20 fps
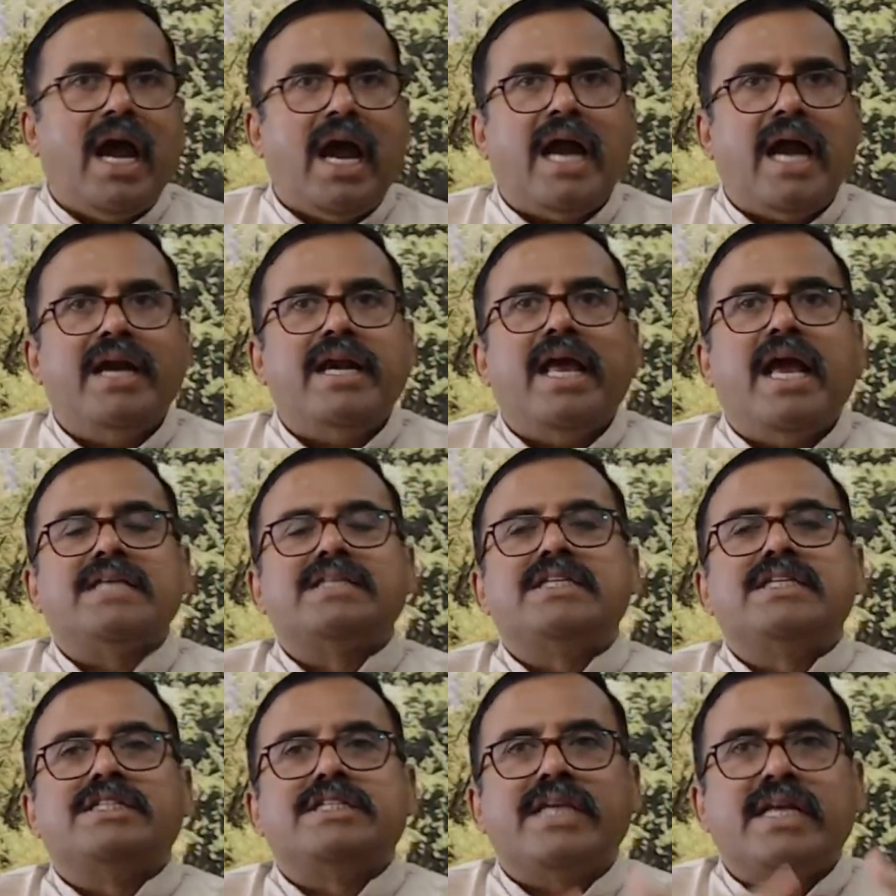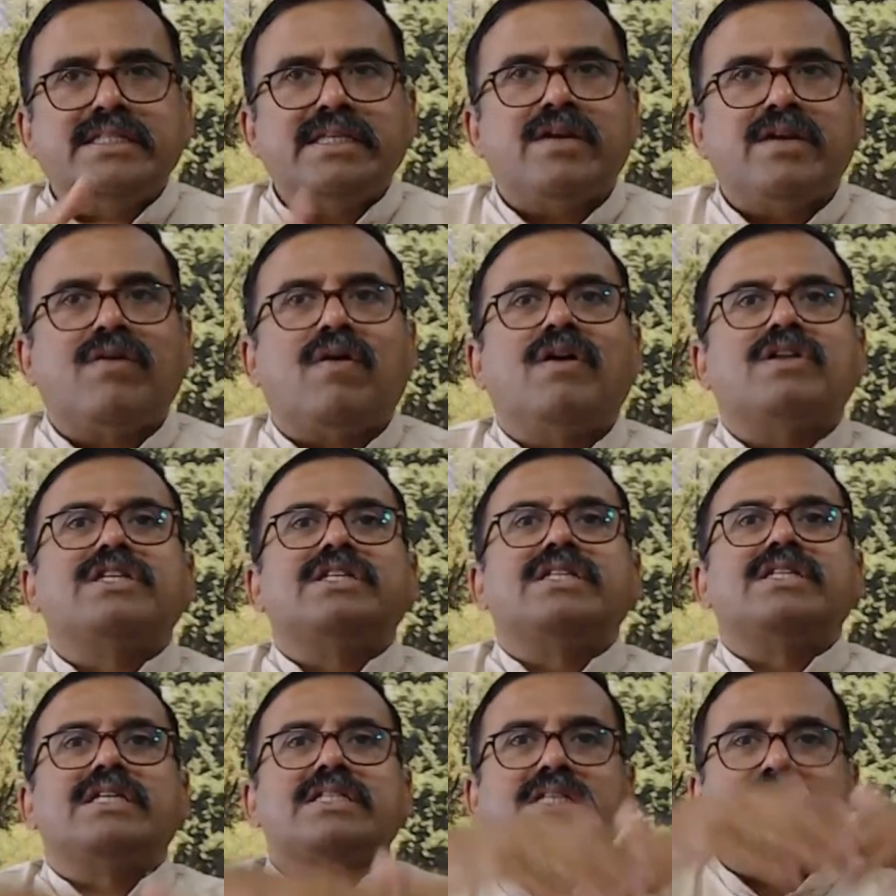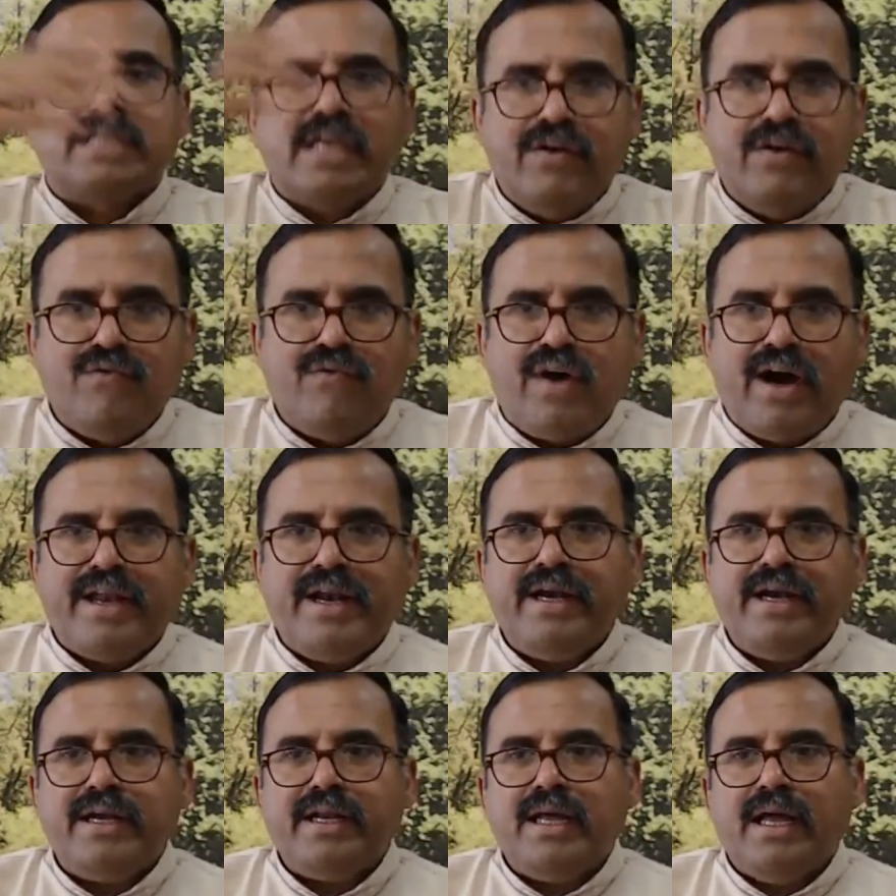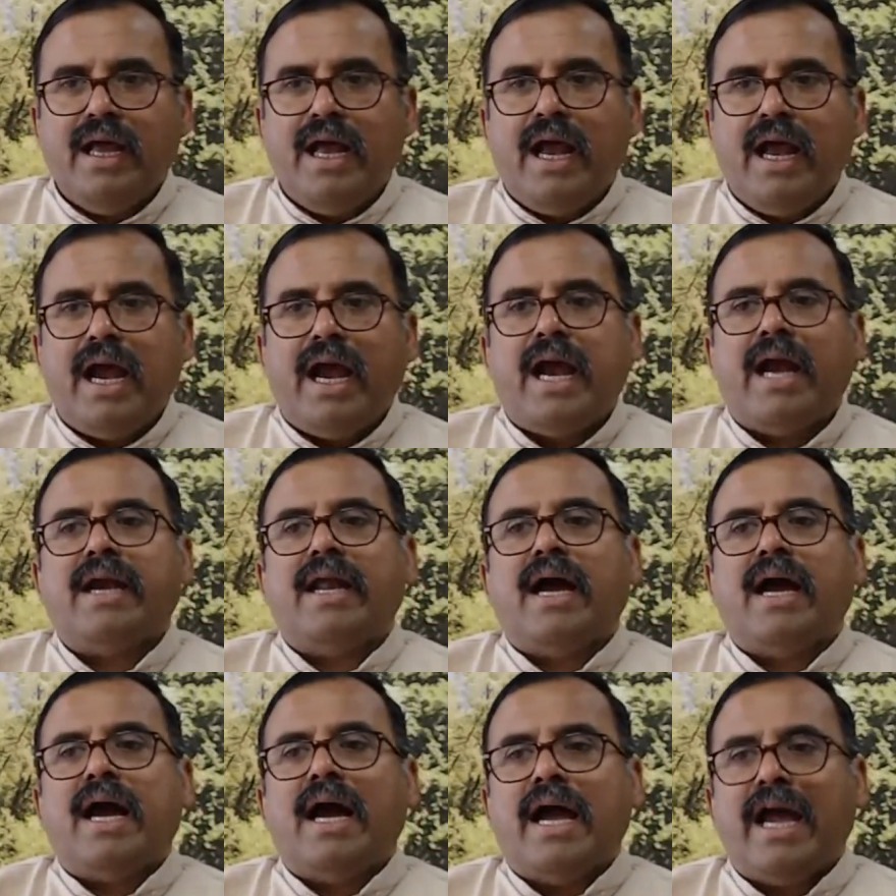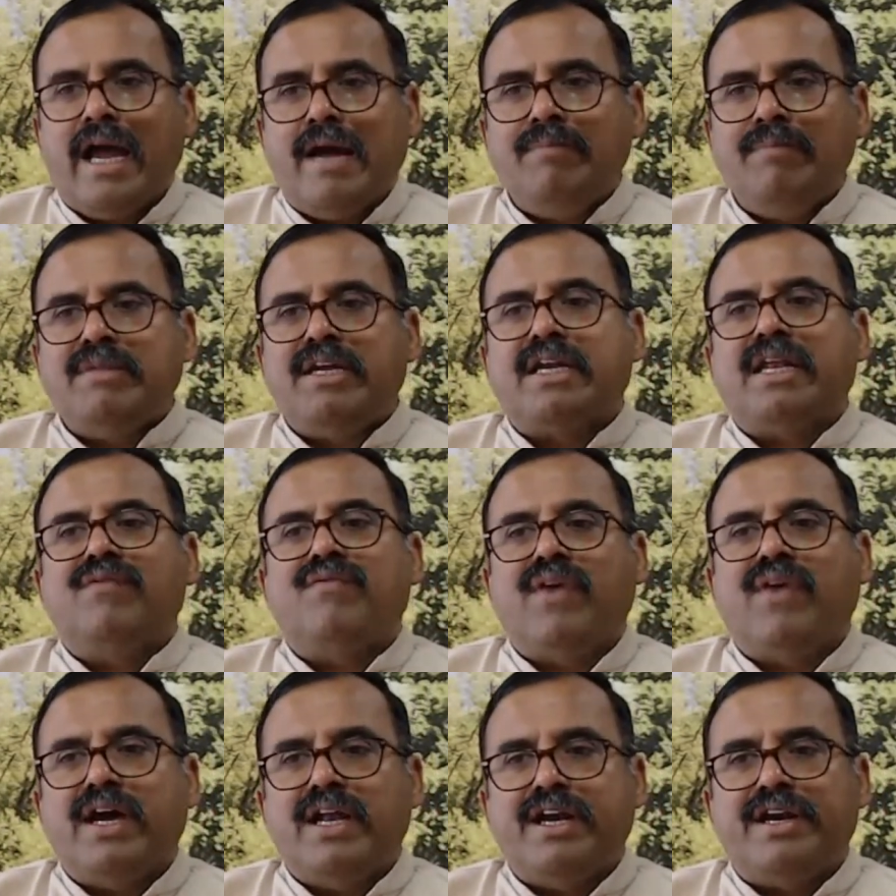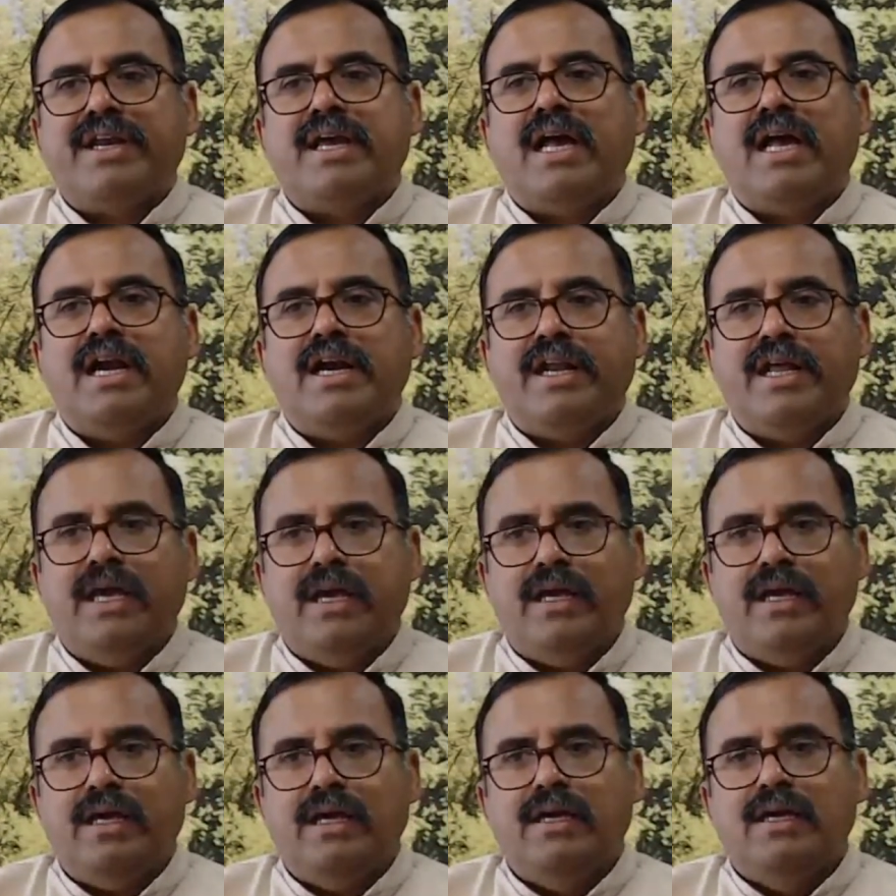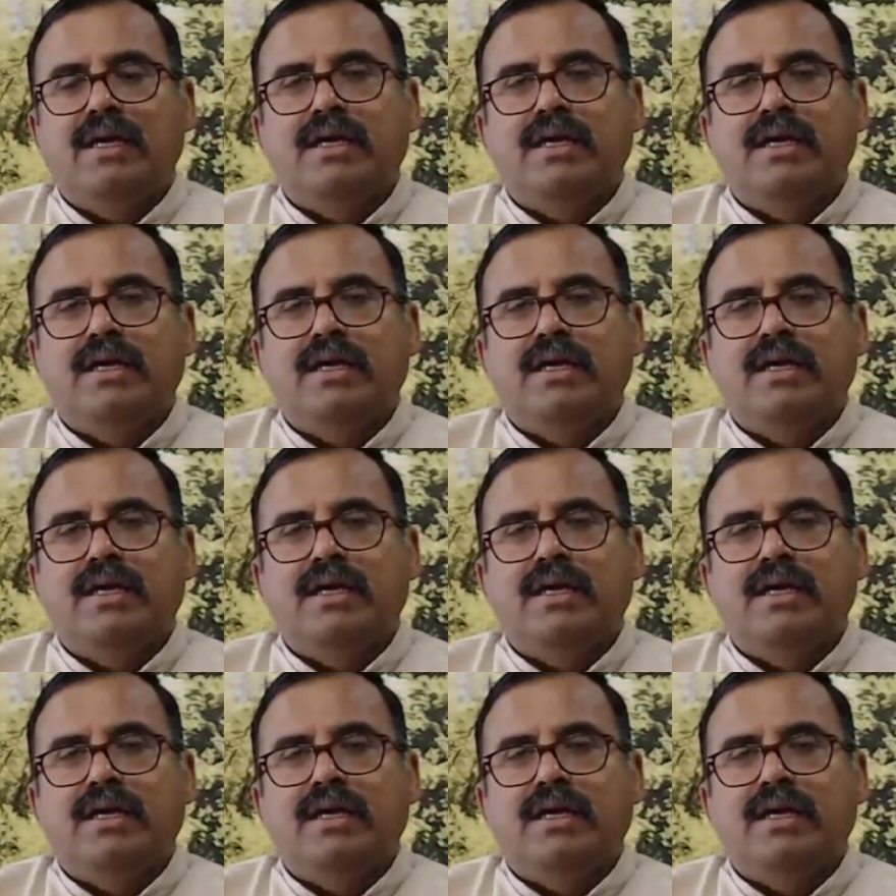and existence and consciousness is infinite, and I am that infinite reality.